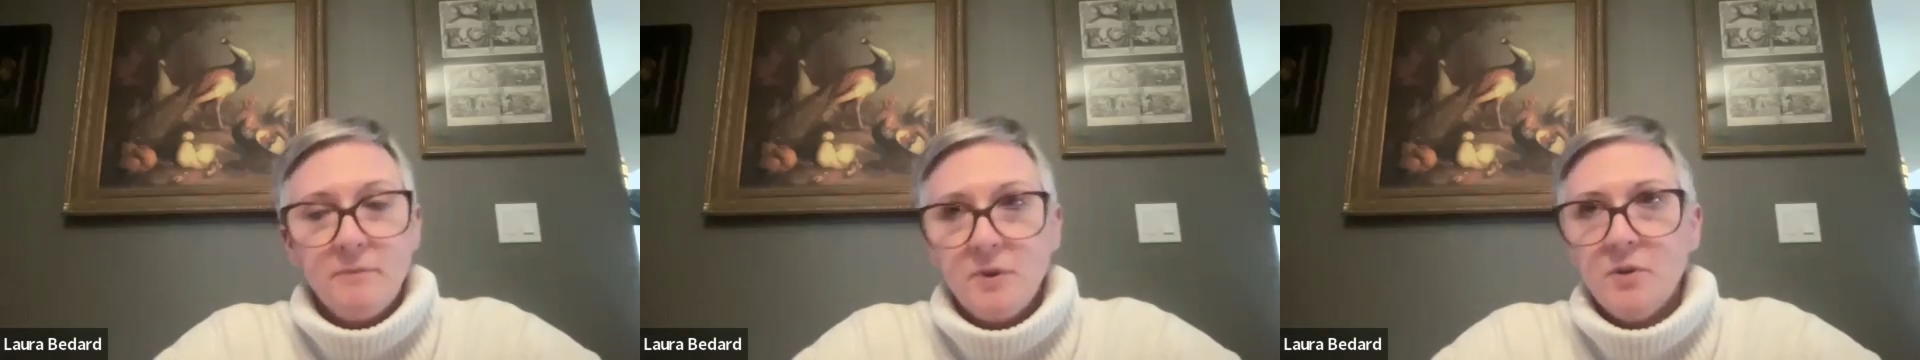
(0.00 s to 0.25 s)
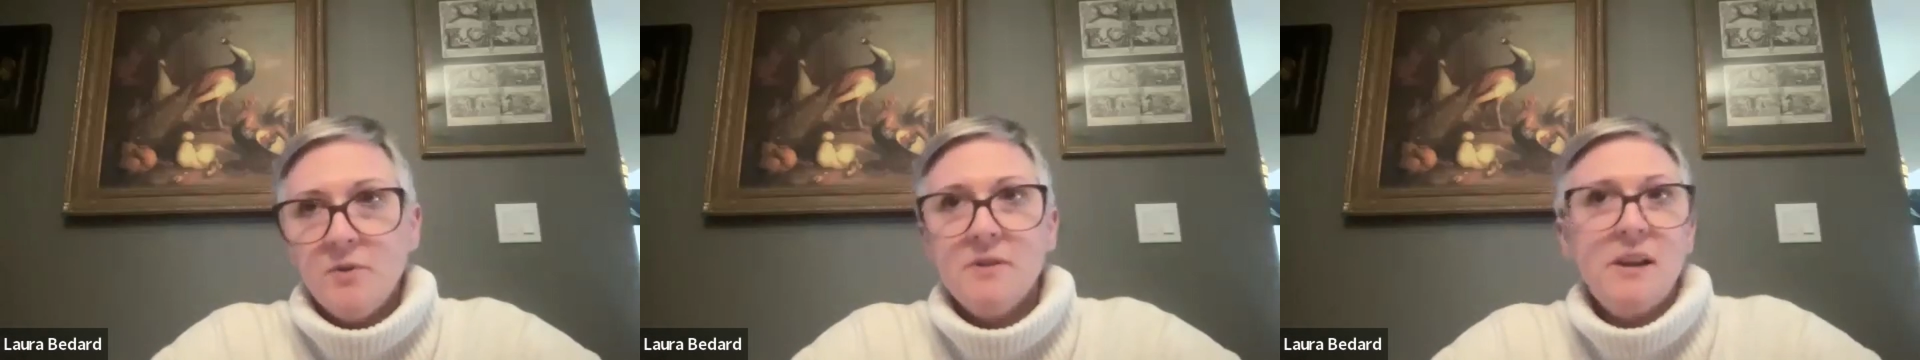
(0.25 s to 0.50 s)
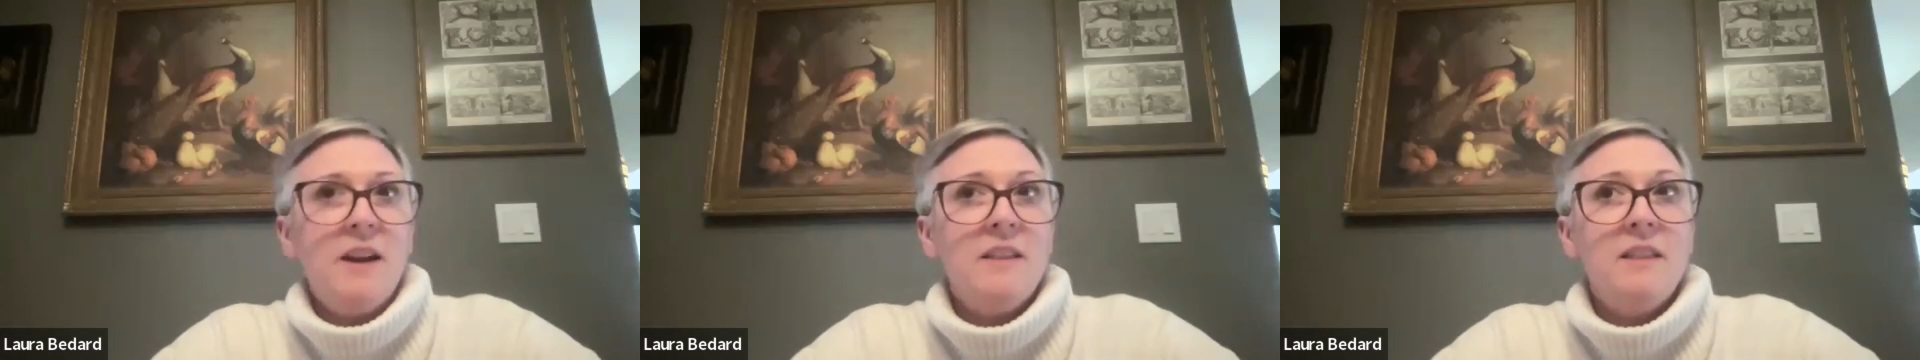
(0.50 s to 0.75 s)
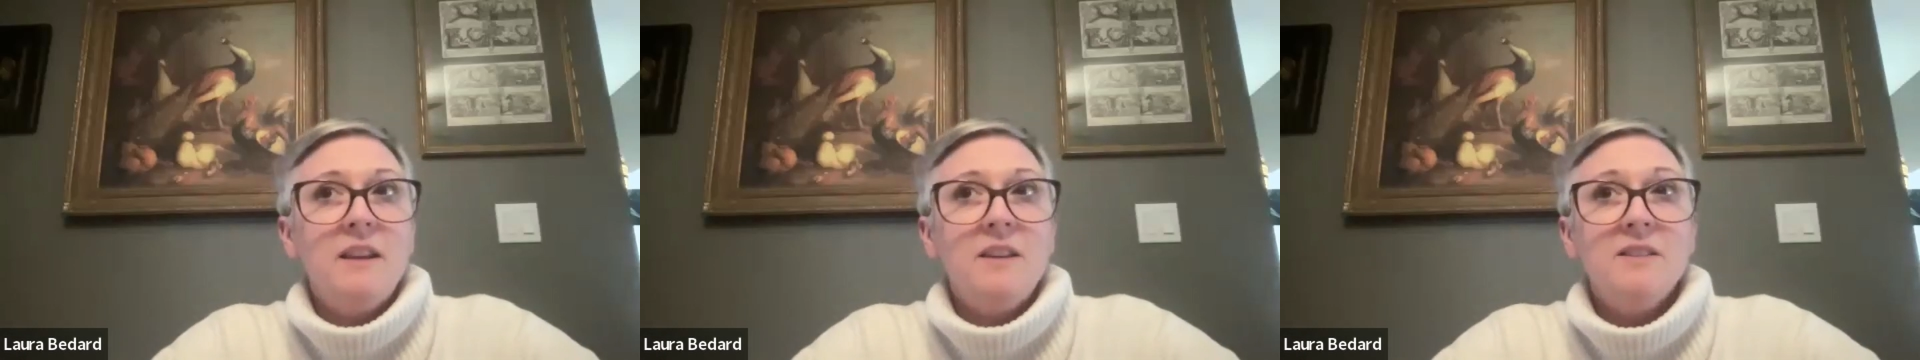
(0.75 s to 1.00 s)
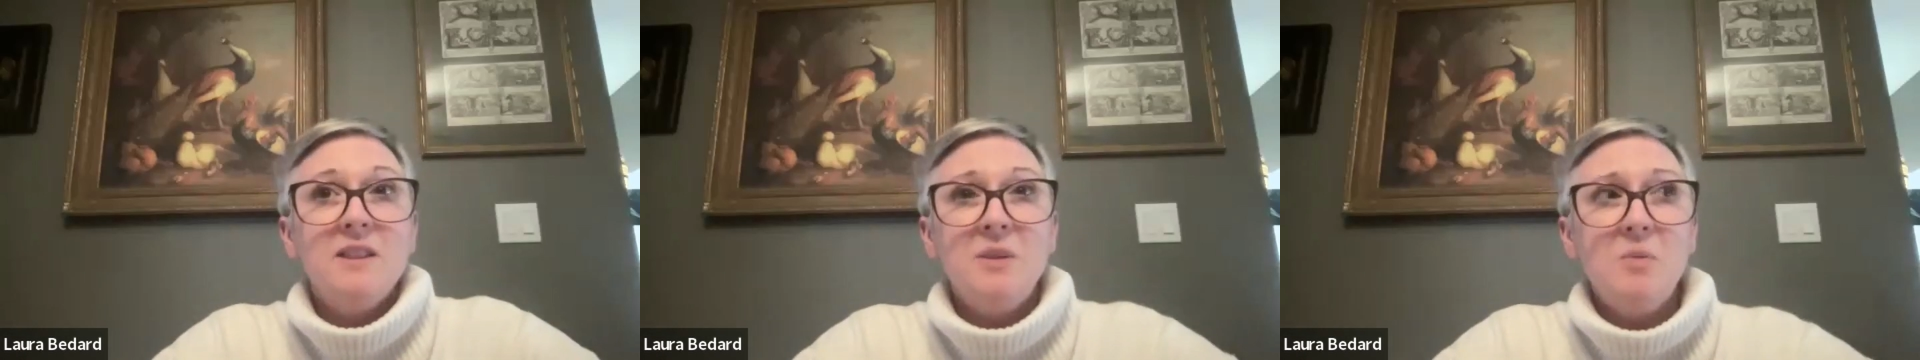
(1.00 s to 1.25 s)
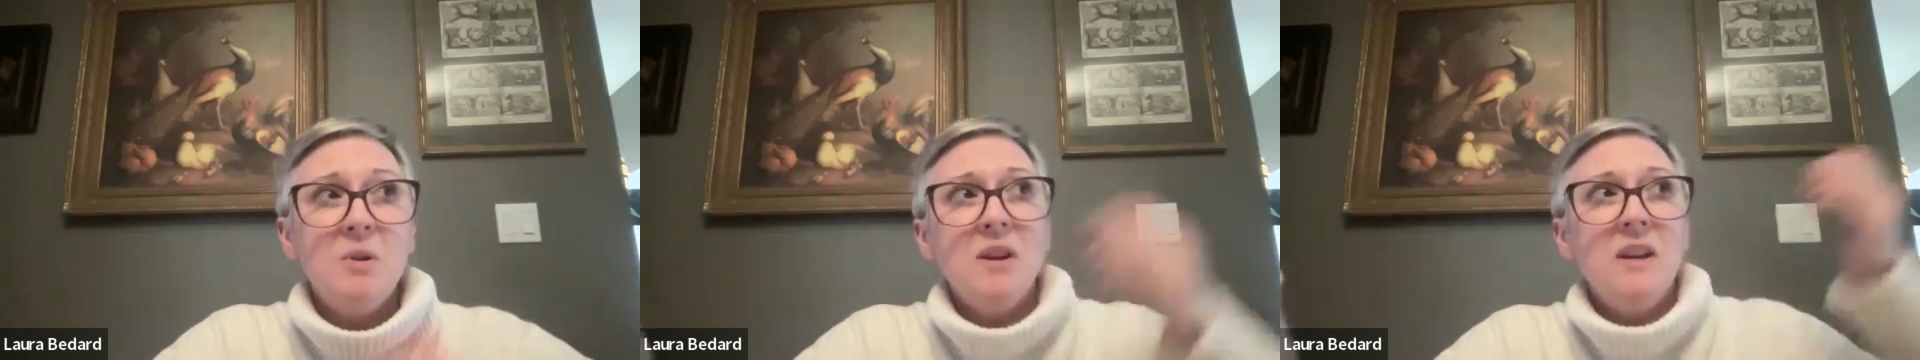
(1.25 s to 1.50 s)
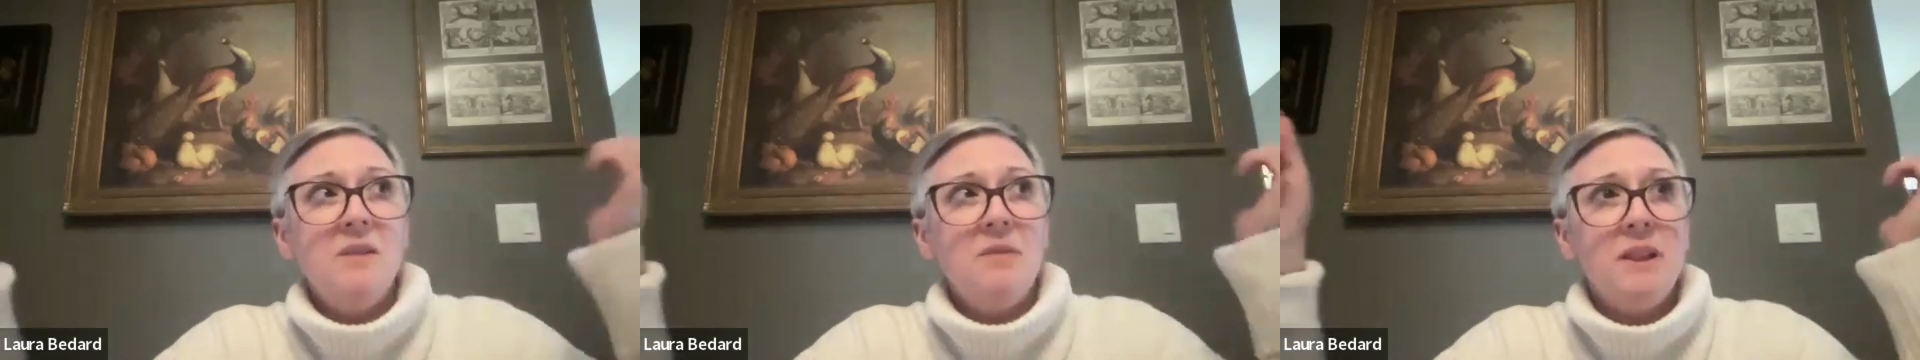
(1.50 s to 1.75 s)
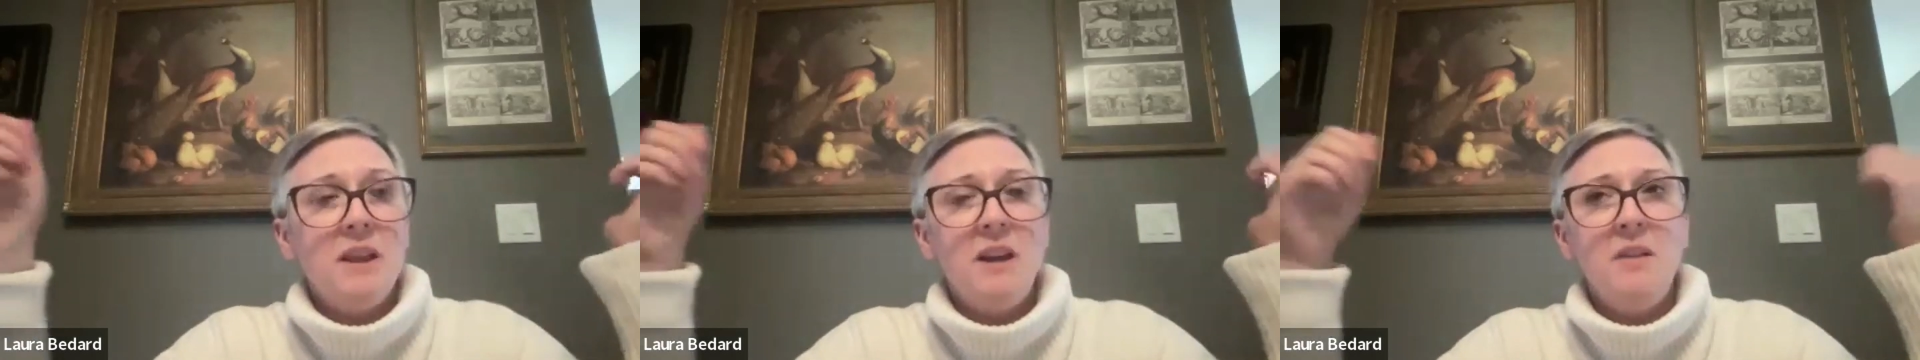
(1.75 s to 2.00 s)
Those kind of things. And they're working
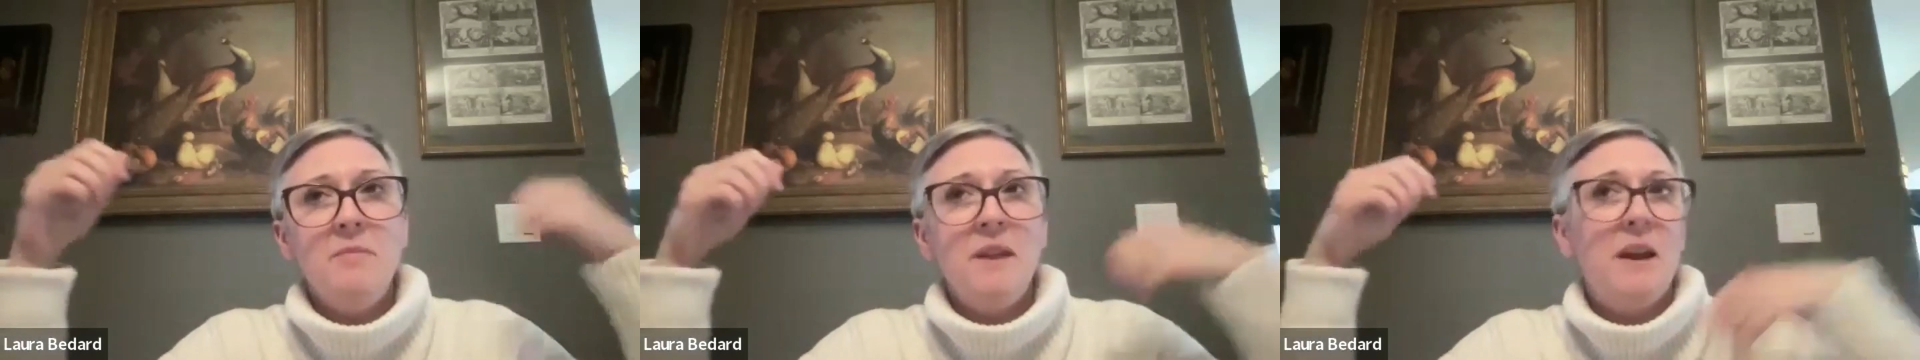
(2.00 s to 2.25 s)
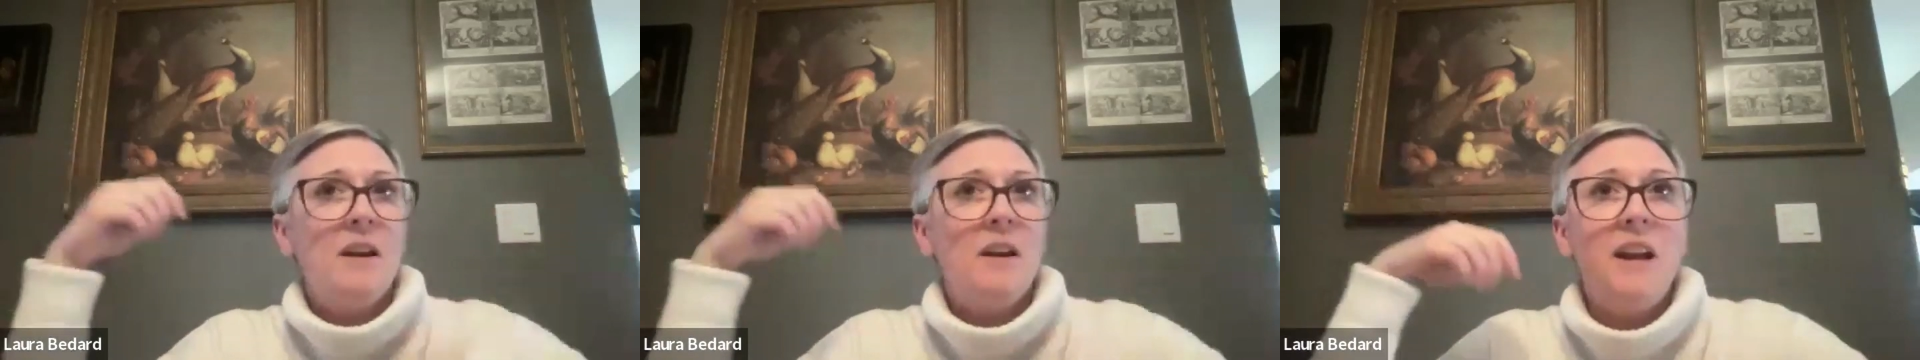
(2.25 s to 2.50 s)
with him there.